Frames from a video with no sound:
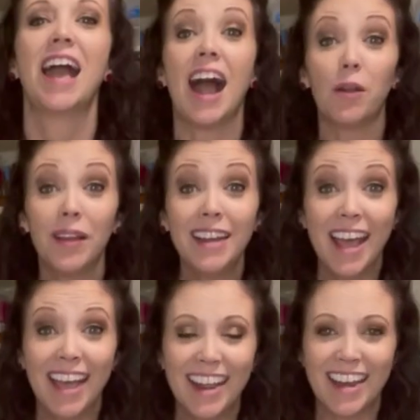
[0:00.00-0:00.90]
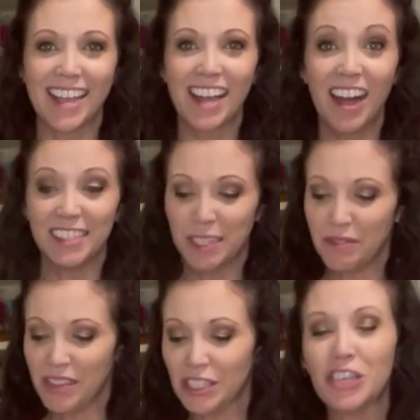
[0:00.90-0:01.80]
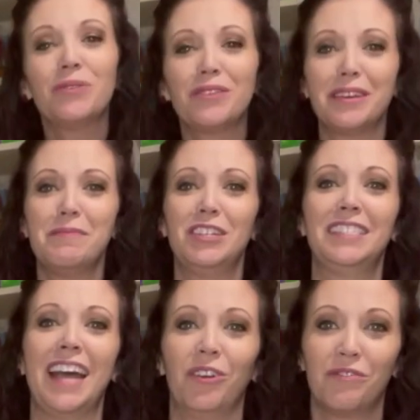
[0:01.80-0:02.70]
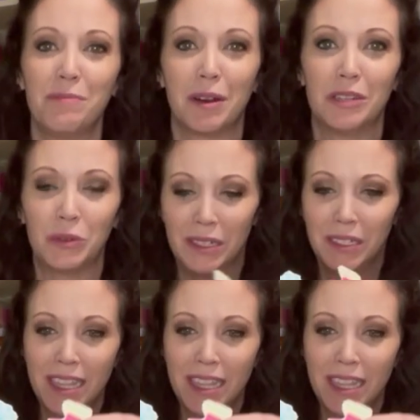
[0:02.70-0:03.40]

I went ahead and I cut some of these cute little images out of the PermaTwill.